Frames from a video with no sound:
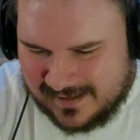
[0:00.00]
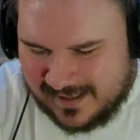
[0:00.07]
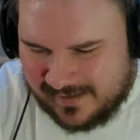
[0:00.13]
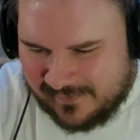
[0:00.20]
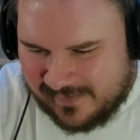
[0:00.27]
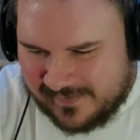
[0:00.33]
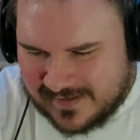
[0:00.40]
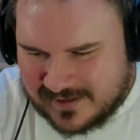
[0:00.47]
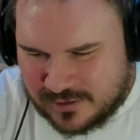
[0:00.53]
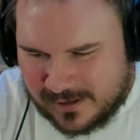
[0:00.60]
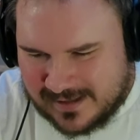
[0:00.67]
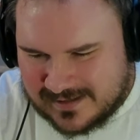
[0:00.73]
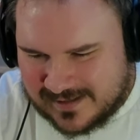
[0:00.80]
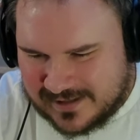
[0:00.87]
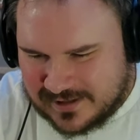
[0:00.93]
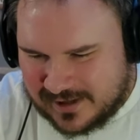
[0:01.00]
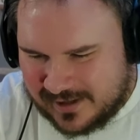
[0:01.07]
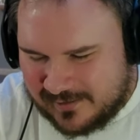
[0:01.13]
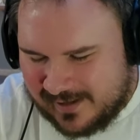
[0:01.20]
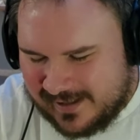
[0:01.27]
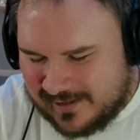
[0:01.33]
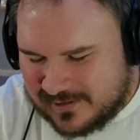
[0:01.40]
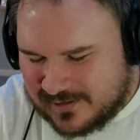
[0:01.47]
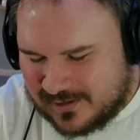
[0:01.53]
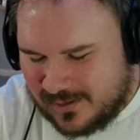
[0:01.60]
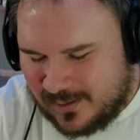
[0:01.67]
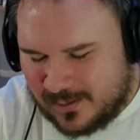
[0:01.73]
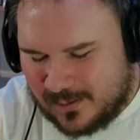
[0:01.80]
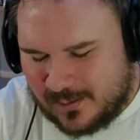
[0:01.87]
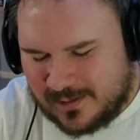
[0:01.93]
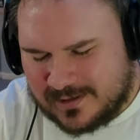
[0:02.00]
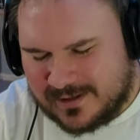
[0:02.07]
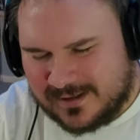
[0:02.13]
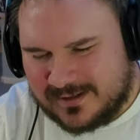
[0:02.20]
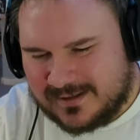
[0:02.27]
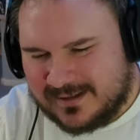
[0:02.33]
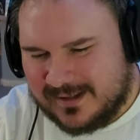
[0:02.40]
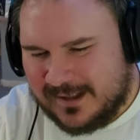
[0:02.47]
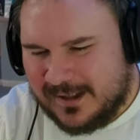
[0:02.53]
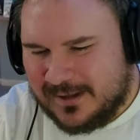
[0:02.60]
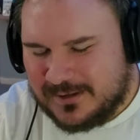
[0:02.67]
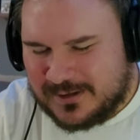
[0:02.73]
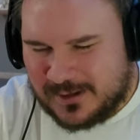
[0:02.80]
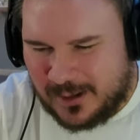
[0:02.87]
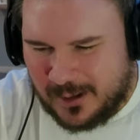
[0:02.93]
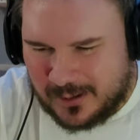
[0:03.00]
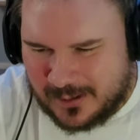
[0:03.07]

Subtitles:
And then this transition right here, so gorgeous. So